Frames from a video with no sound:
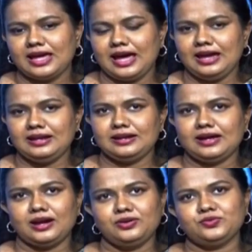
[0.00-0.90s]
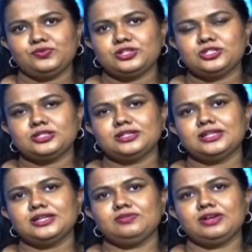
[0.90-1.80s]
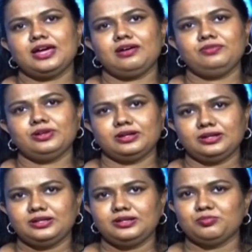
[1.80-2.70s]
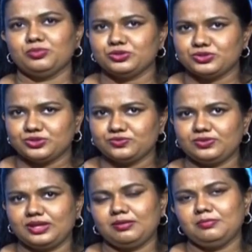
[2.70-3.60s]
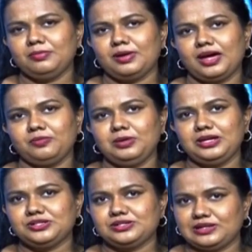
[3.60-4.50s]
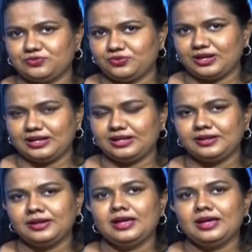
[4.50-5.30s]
And unofficially, we have heard most of them have been refiled.